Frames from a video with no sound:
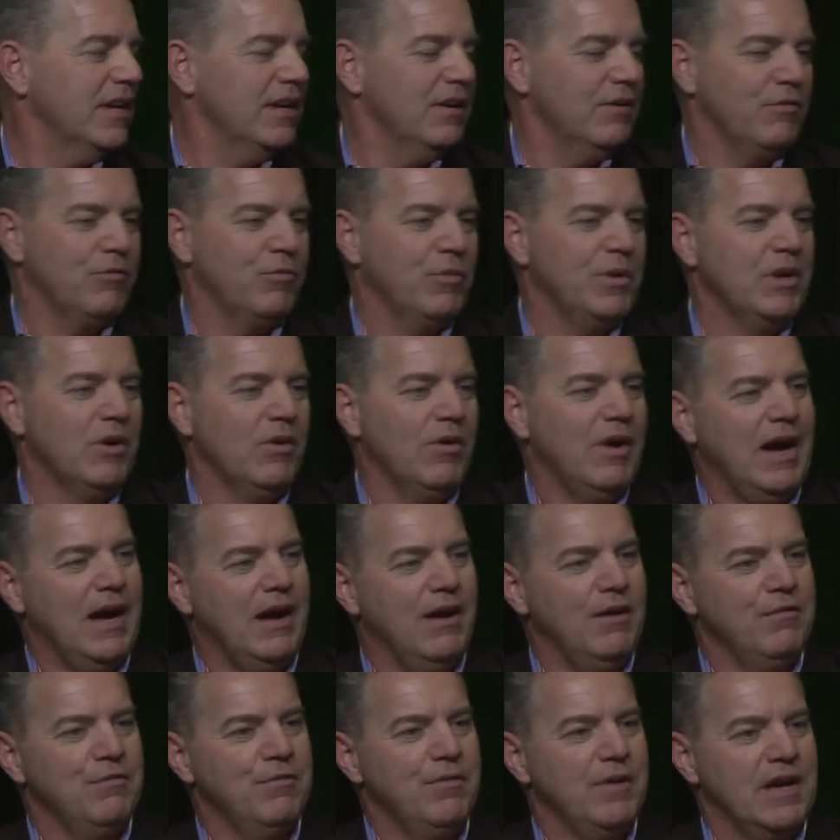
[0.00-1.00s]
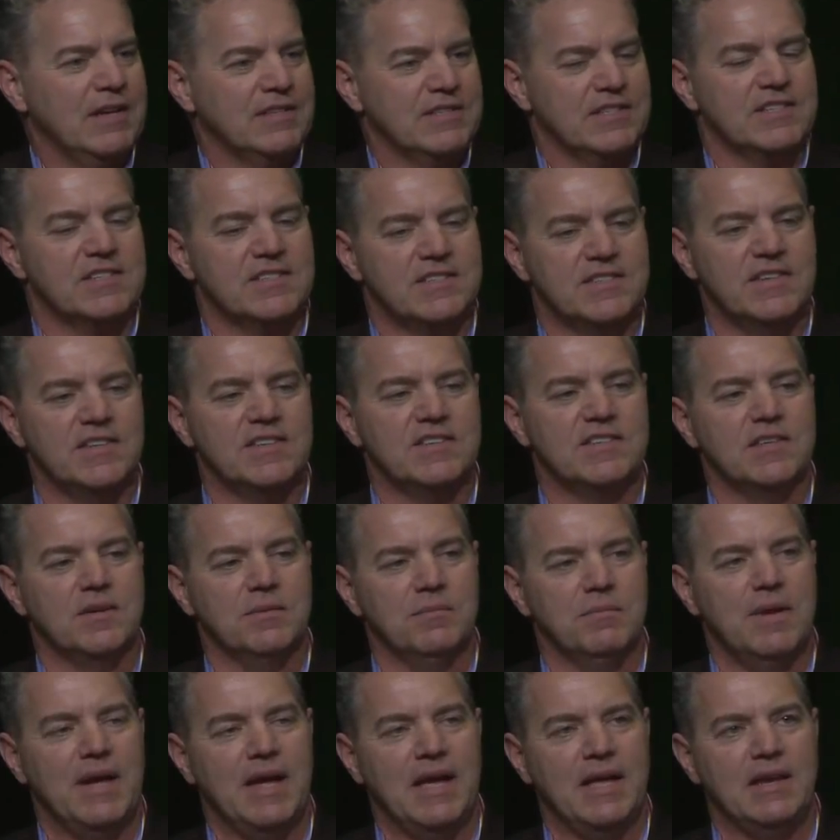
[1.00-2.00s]
And if we don't have, as a
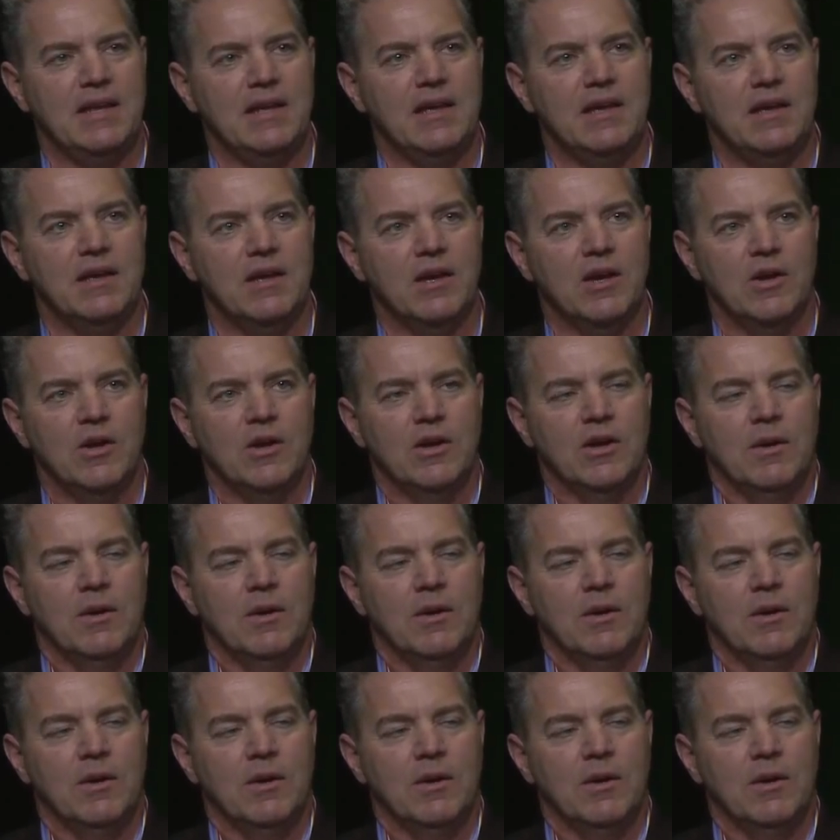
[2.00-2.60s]
system, any